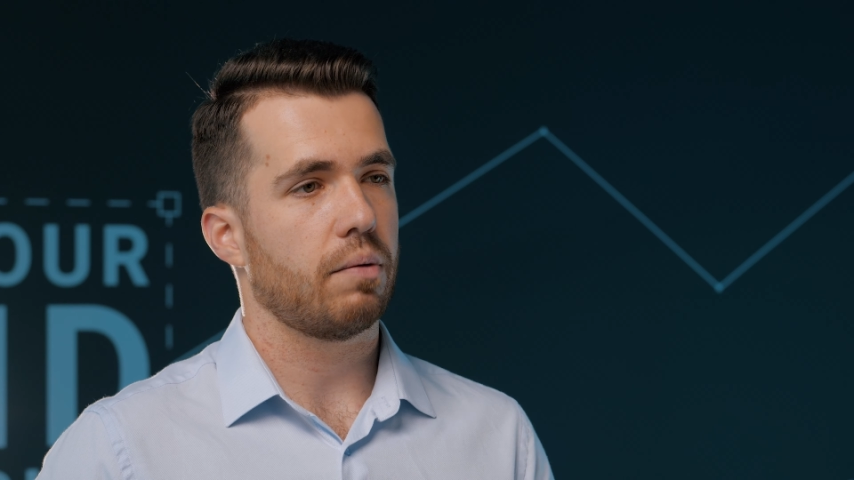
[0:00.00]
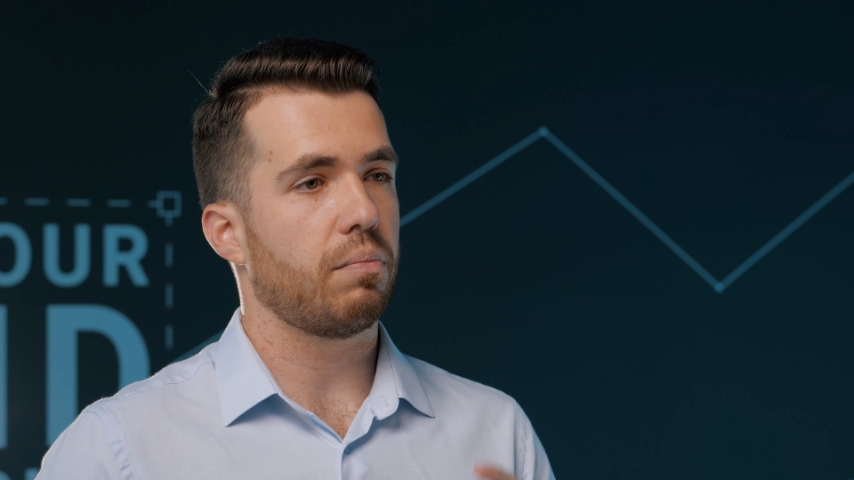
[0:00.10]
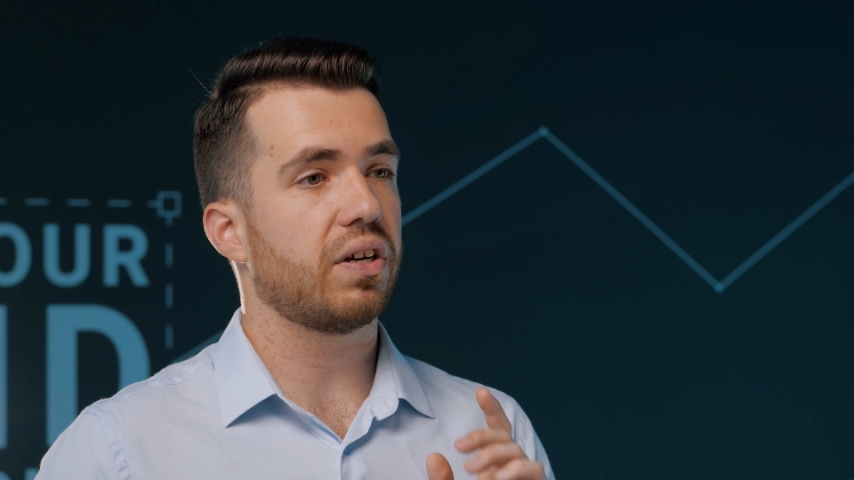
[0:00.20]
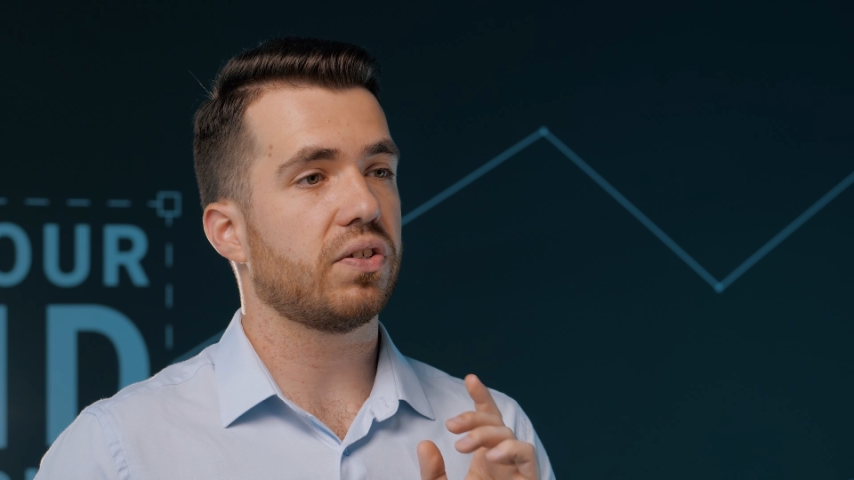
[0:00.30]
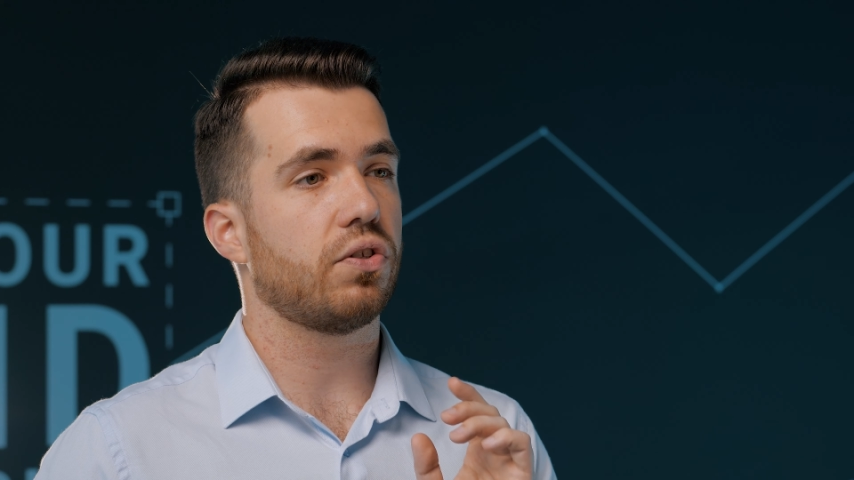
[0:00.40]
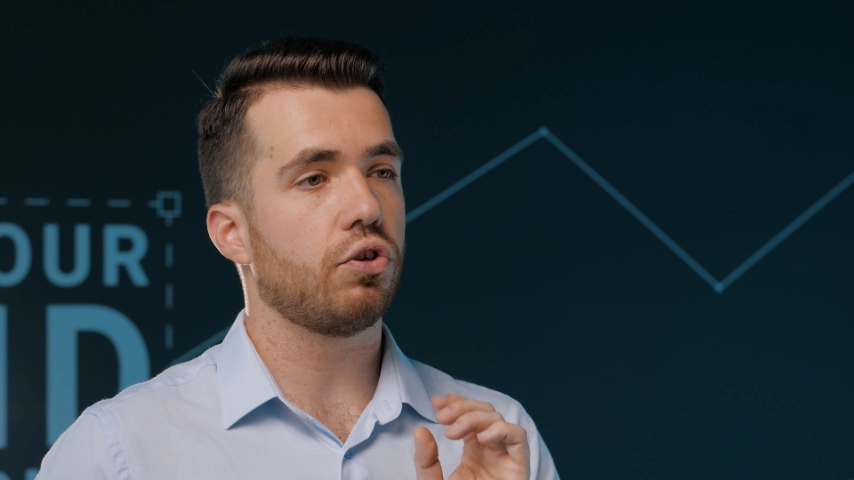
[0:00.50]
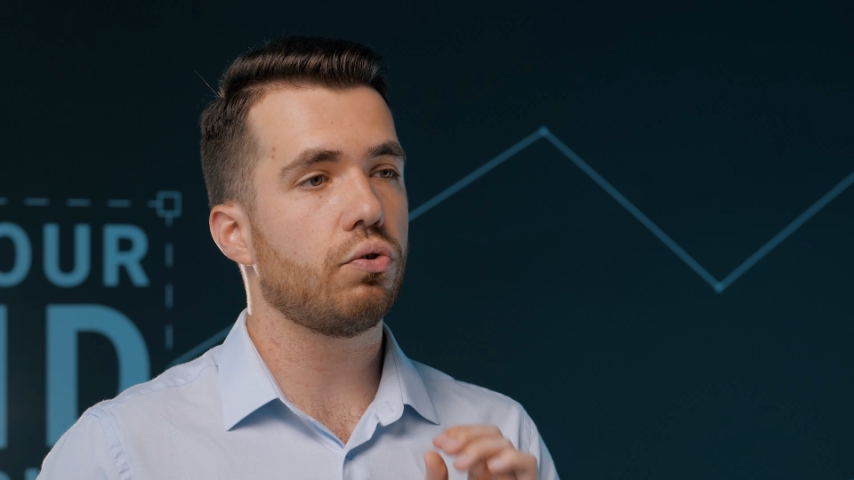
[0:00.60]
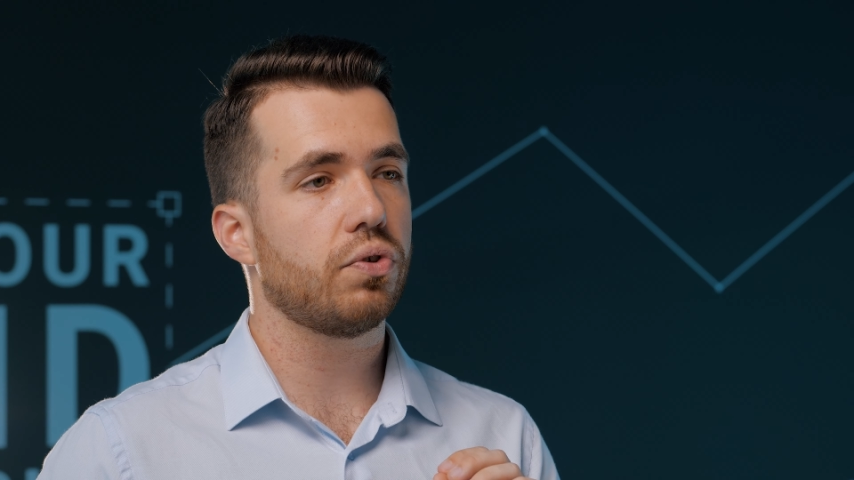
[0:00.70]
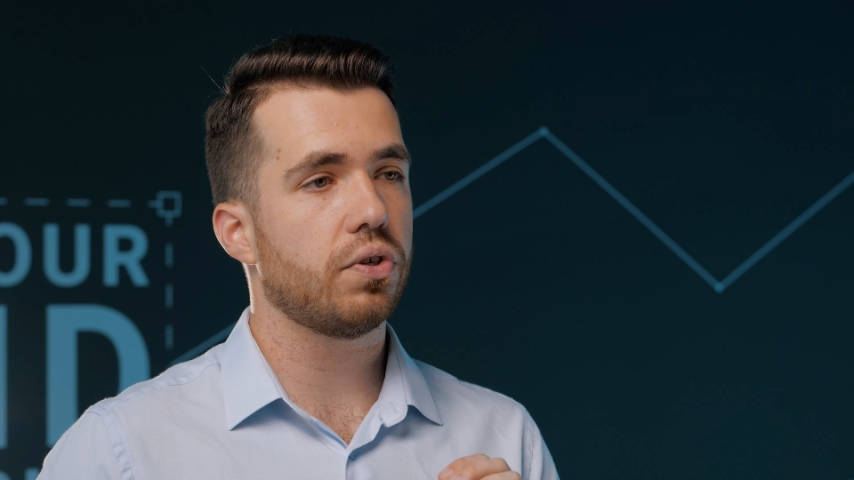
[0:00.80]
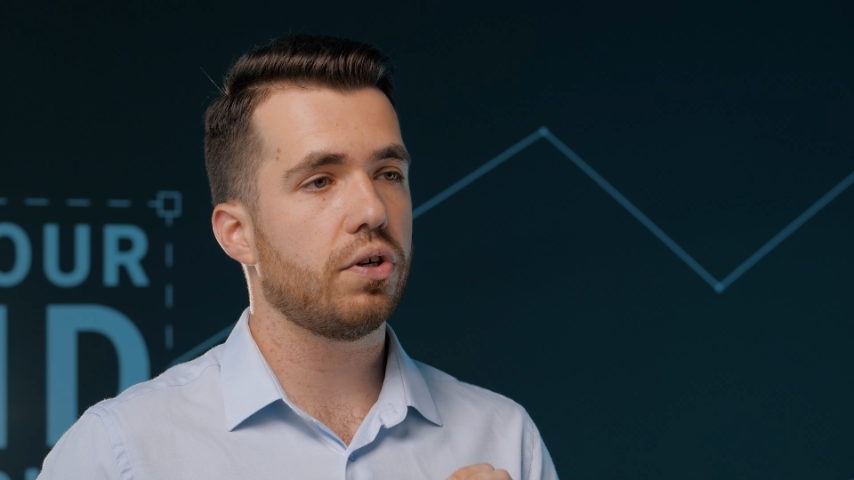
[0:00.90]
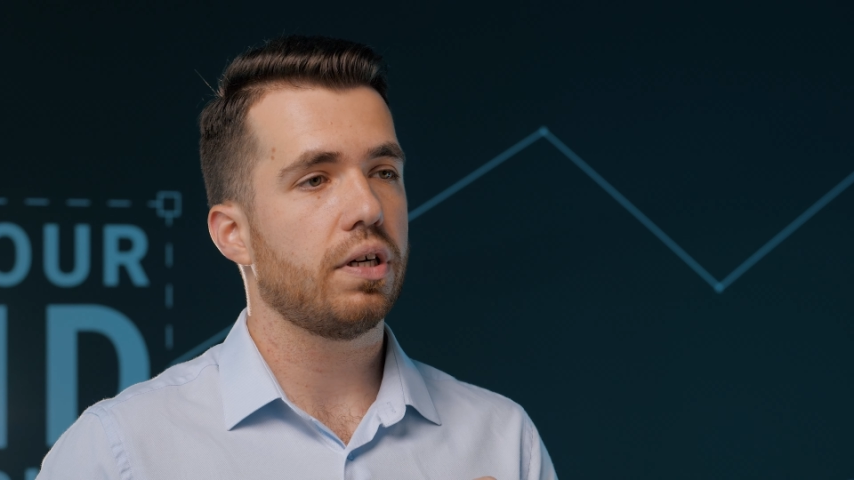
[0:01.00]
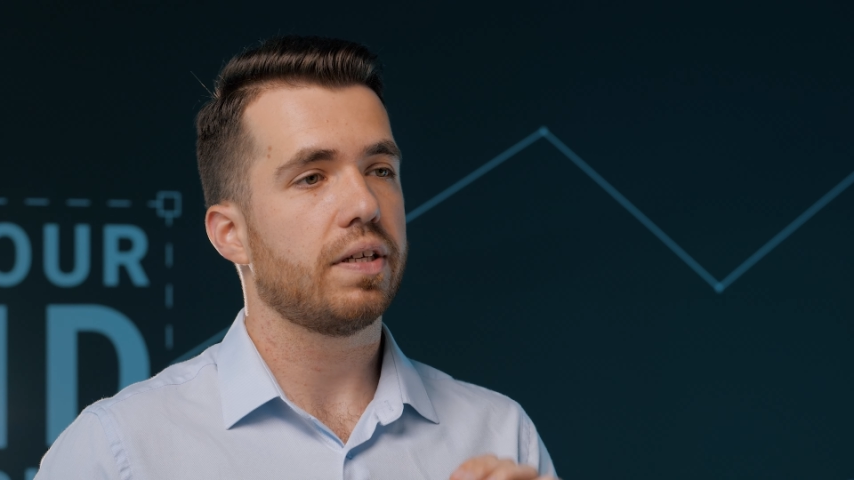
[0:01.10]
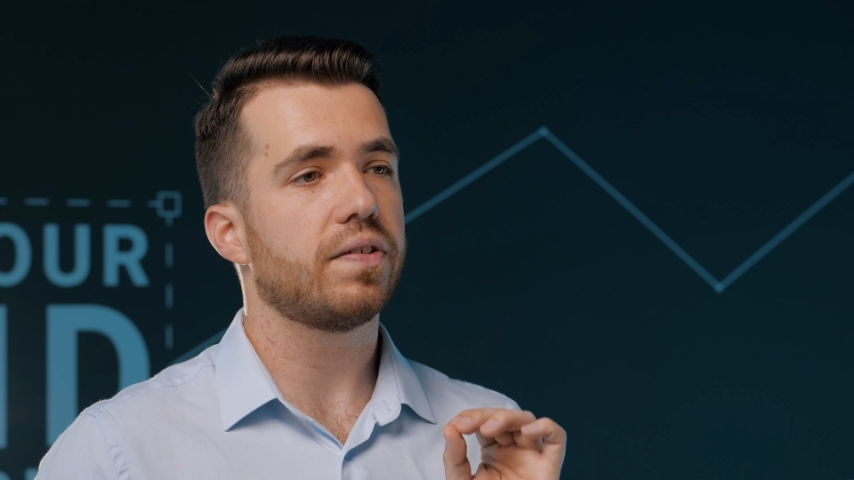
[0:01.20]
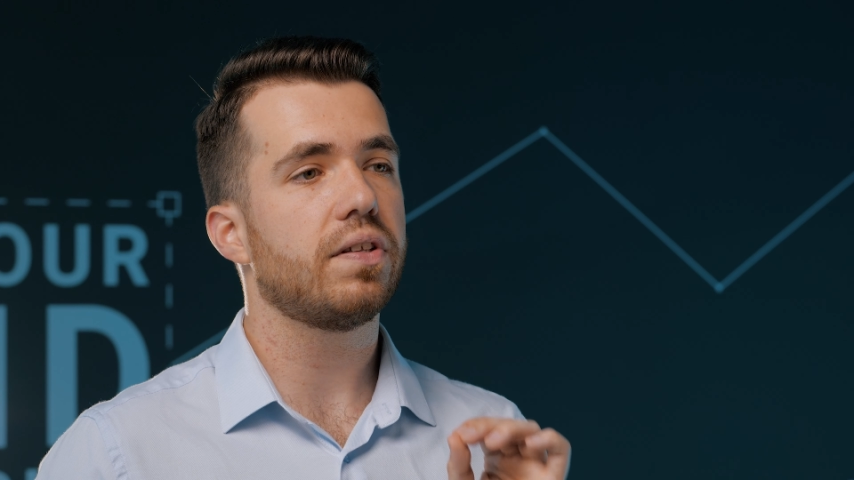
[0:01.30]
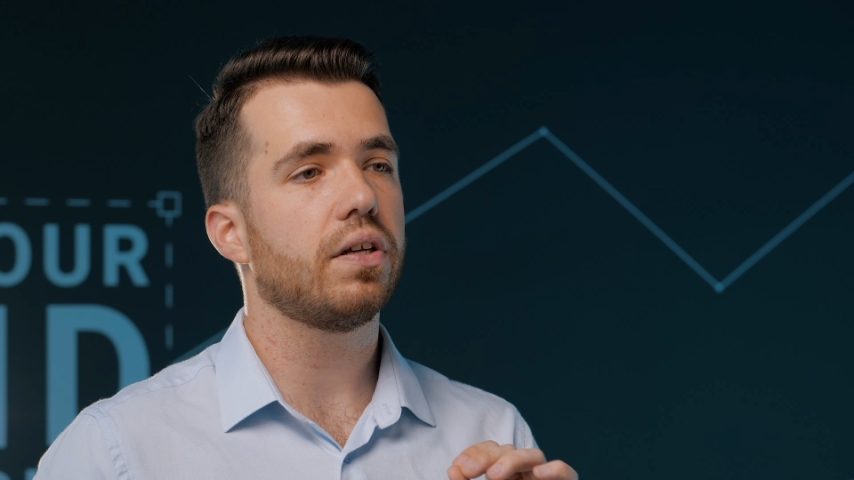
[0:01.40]
because the user
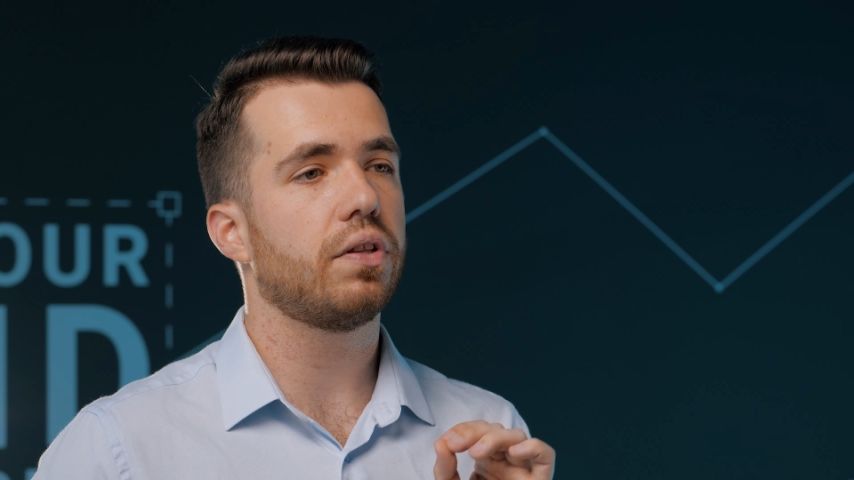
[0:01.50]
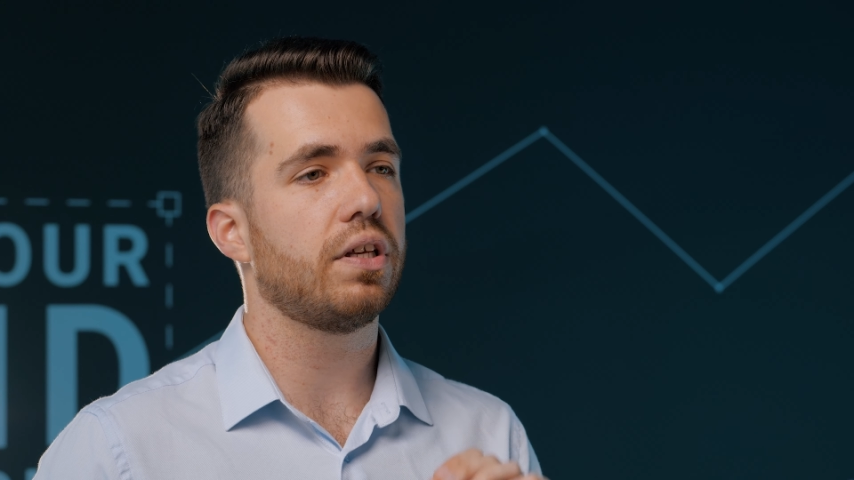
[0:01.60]
still